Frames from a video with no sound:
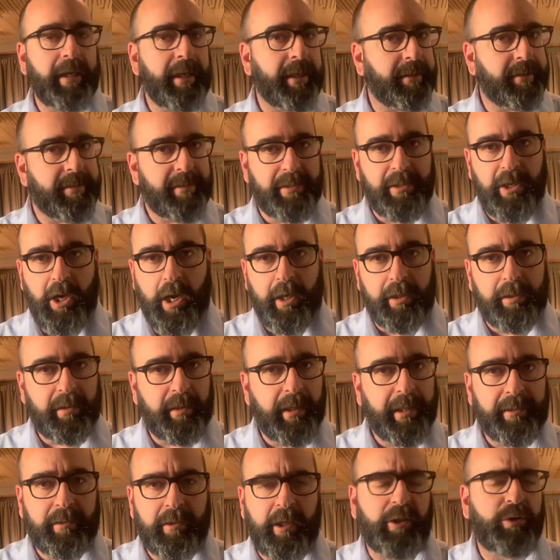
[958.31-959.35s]
It's not
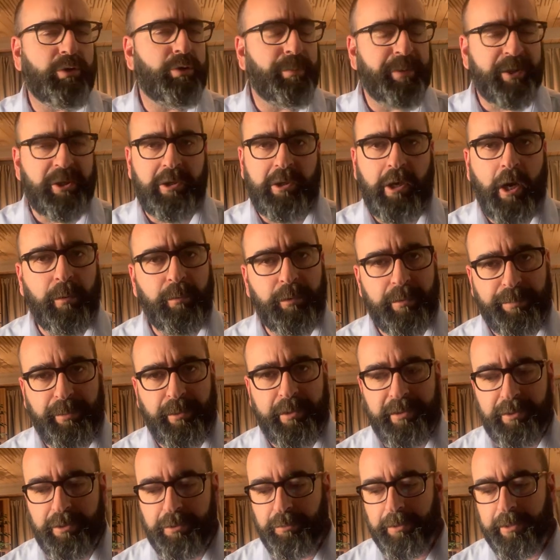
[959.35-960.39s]
like not too much thought was put
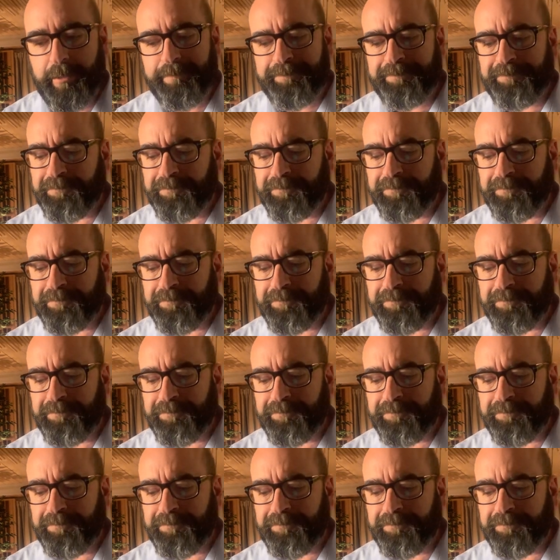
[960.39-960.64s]
into it.